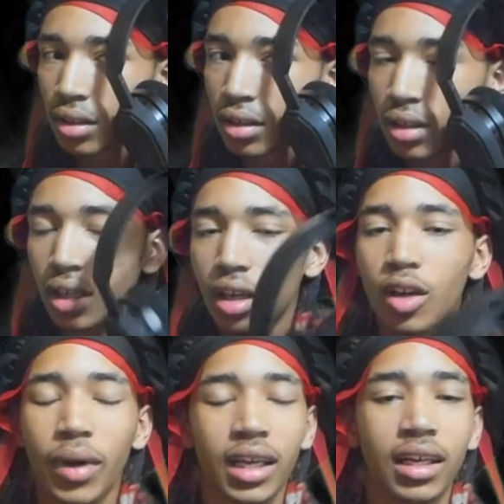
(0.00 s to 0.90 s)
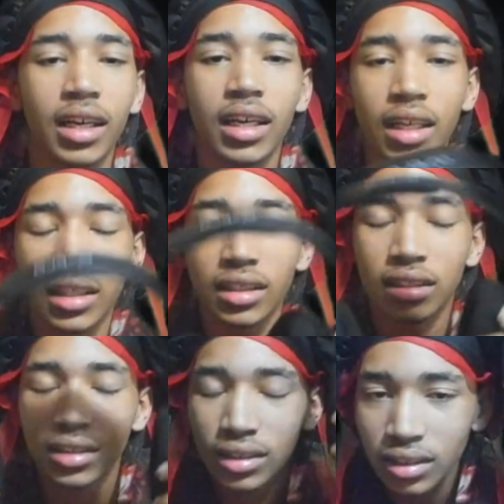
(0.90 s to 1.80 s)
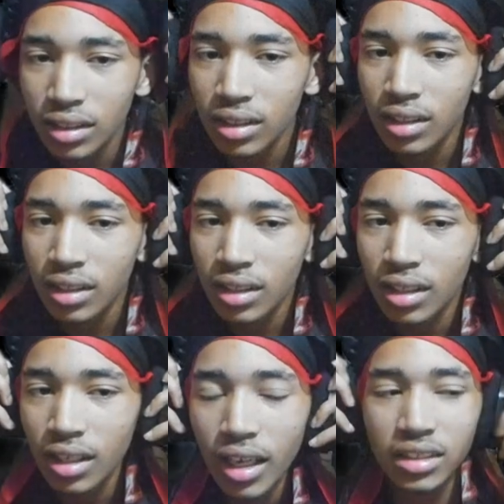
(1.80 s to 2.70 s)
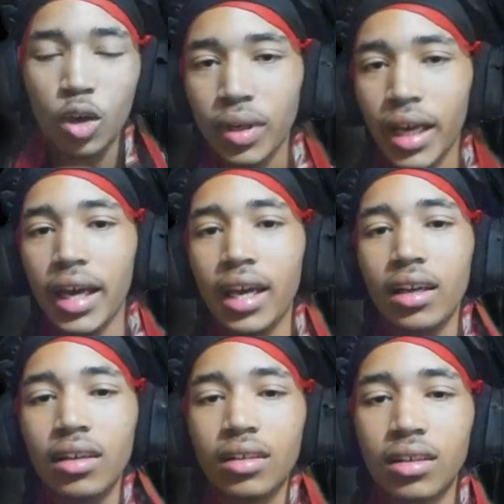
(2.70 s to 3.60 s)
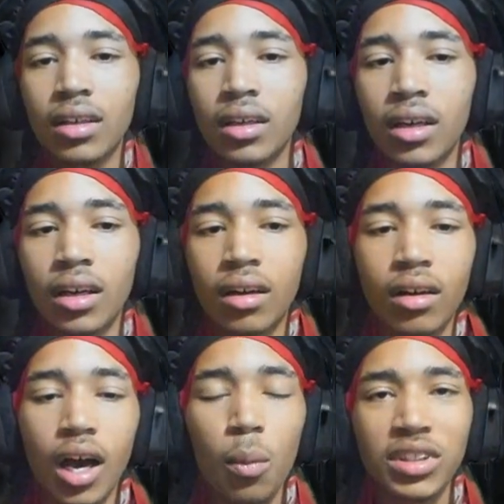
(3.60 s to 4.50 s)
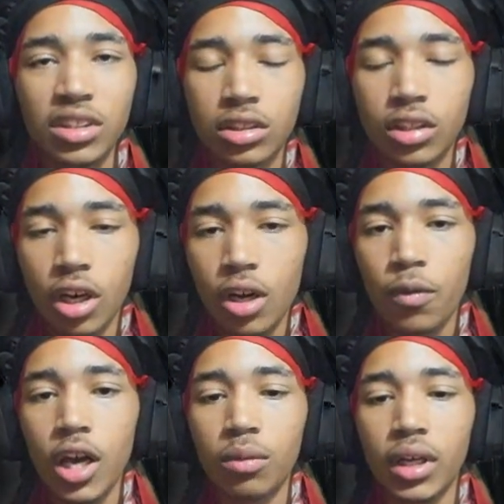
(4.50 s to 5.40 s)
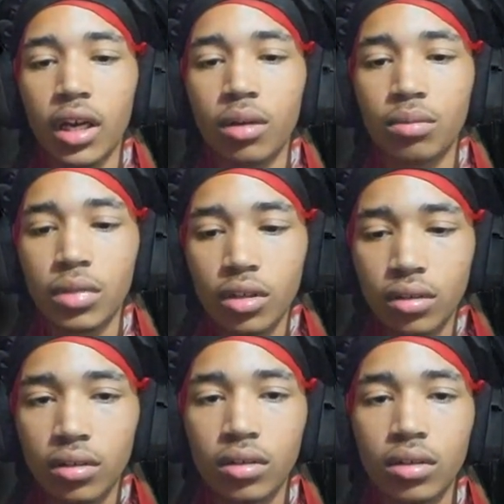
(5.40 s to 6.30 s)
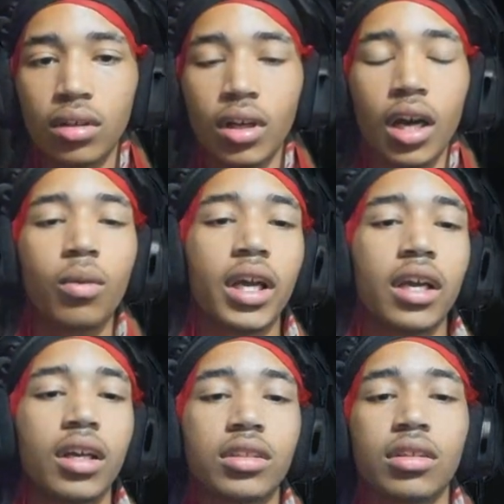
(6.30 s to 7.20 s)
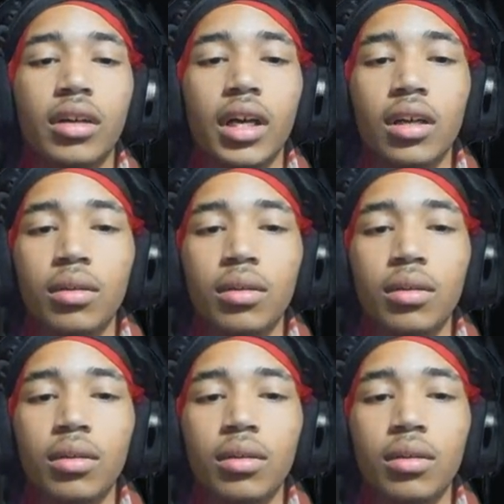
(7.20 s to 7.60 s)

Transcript: Oh my goodness. It's still playing? I'm gonna just turn the volume down, bro. I don't wanna hear this crap.